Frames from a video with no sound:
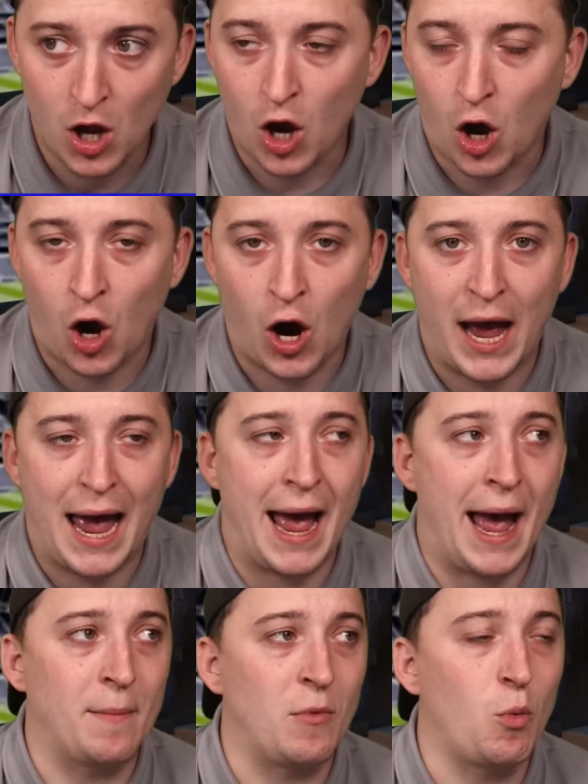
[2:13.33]
I
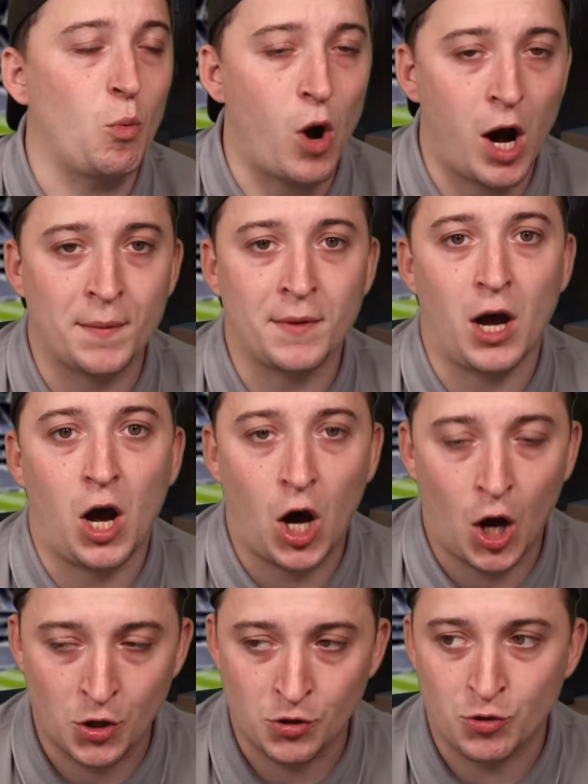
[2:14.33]
am
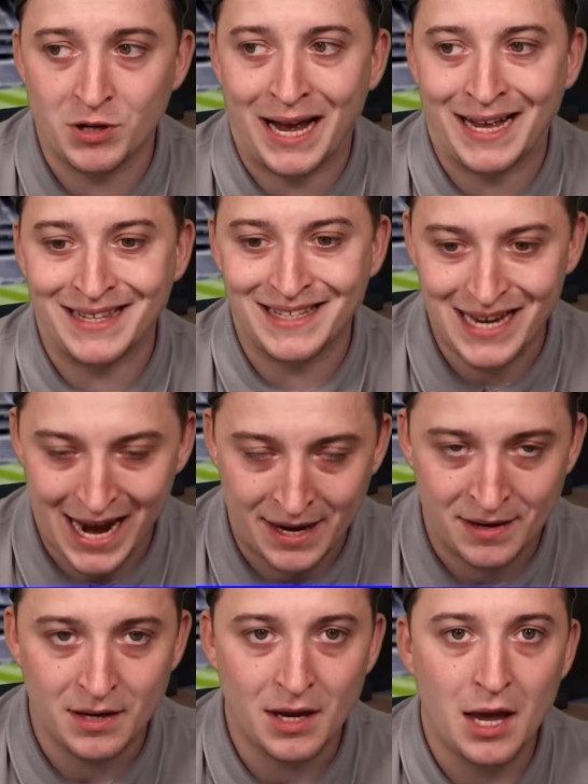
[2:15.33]

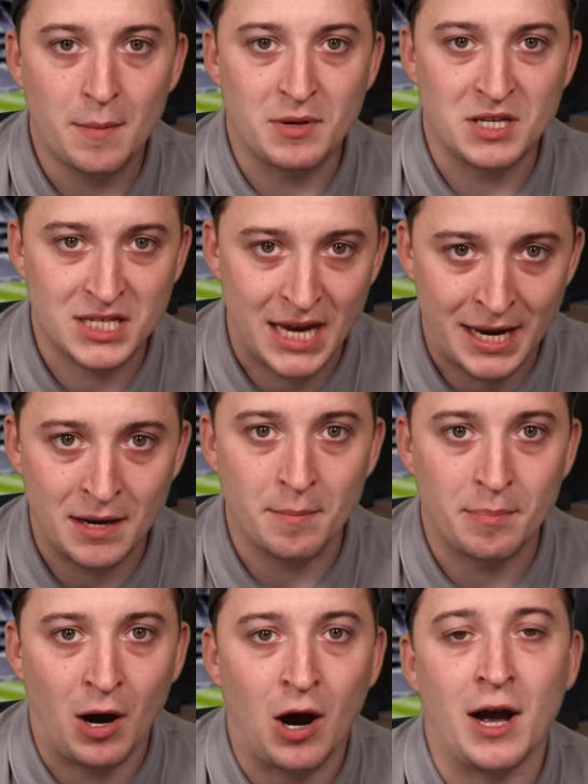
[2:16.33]
110%
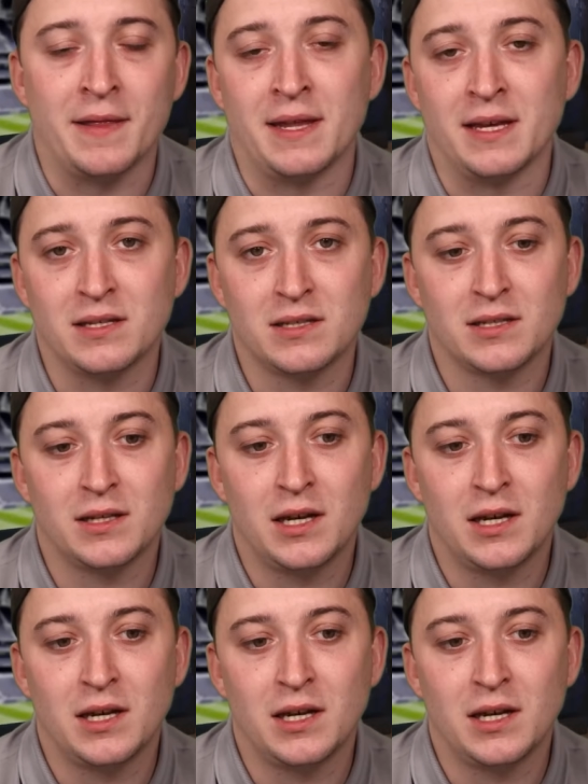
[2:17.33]
behind this.